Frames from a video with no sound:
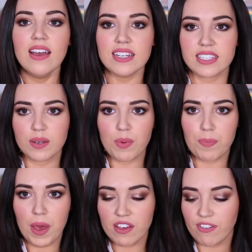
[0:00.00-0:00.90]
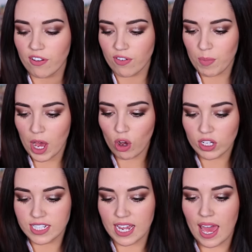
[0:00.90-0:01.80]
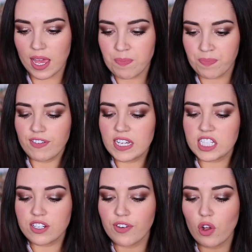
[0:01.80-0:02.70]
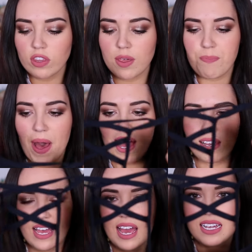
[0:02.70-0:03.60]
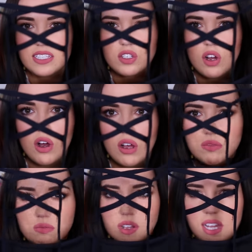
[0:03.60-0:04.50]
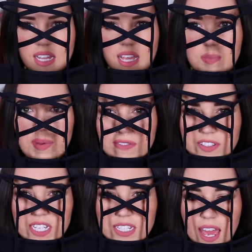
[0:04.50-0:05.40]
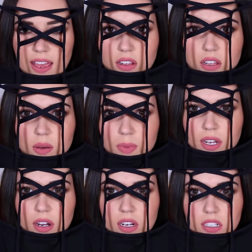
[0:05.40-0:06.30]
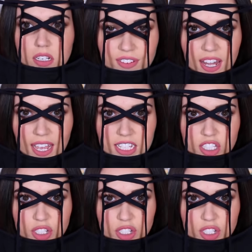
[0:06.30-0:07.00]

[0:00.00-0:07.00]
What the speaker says: It's gonna be perfect for my holiday. First of all, the back has got a little bit of detail. Oh my God, I feel like a